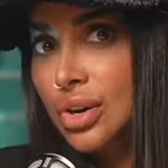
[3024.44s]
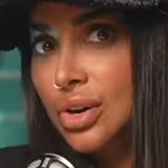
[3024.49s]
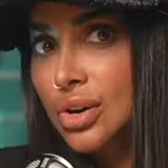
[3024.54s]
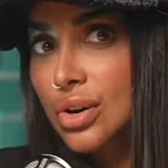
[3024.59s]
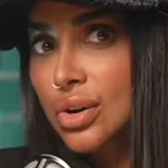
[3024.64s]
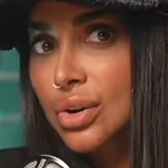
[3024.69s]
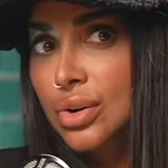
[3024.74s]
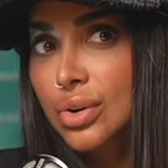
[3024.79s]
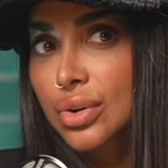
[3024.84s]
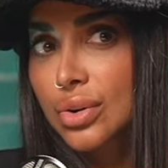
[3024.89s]

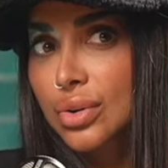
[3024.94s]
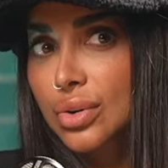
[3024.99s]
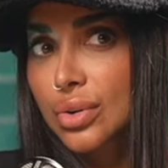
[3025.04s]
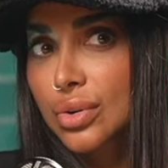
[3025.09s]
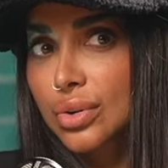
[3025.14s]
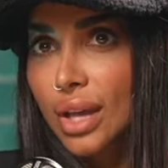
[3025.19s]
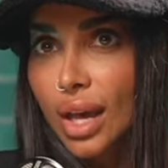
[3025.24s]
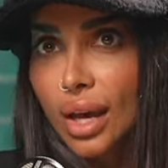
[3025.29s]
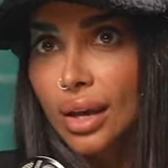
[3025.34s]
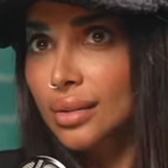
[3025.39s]

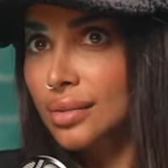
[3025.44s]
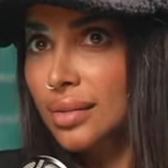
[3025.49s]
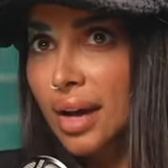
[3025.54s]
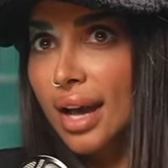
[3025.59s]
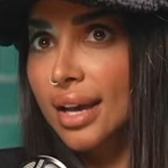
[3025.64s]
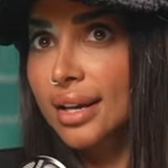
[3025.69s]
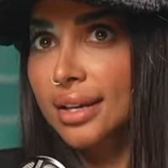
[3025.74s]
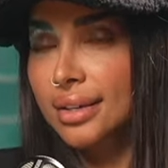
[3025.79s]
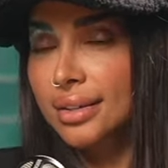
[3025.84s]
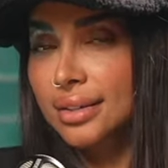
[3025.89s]
So yeah,
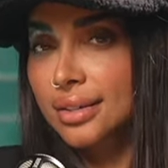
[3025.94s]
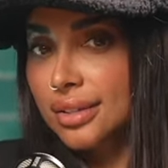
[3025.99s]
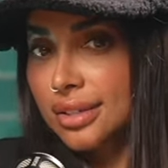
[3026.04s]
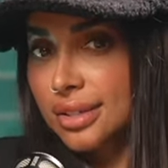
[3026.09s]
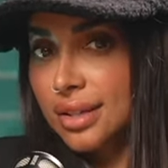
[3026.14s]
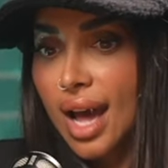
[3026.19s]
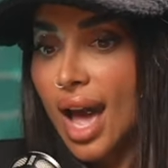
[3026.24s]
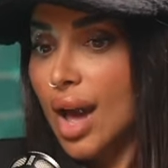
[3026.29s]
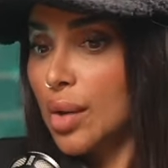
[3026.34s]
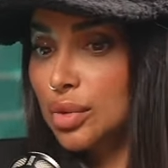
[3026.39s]

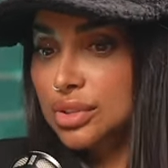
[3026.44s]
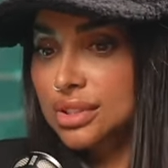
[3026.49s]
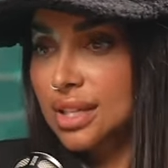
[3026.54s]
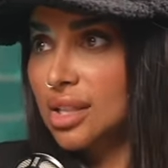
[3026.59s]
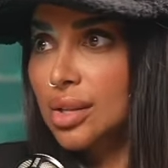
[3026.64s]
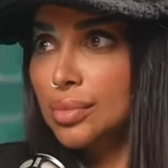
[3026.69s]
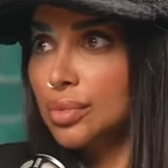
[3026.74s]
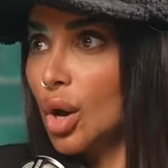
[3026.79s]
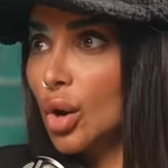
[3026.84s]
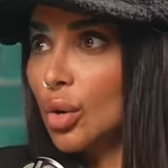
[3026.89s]
I would
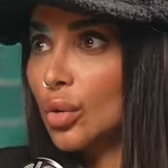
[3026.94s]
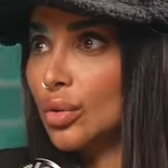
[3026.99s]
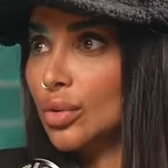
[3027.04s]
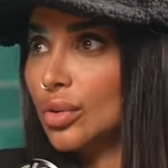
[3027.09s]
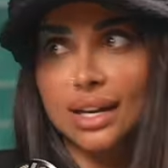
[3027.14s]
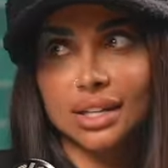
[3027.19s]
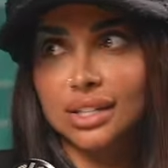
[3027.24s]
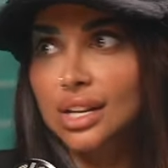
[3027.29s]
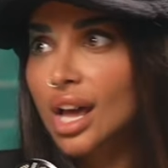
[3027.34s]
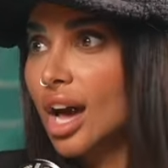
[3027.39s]
tell them, no,
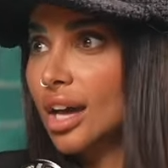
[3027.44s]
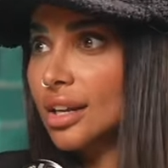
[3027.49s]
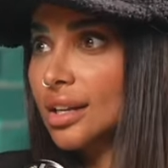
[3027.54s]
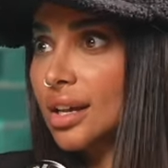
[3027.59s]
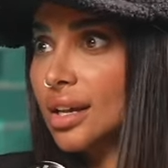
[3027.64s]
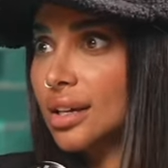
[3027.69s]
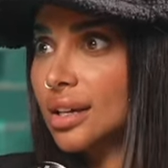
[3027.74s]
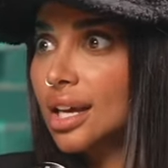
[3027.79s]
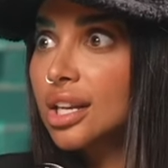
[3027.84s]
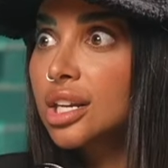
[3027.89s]
I cannot.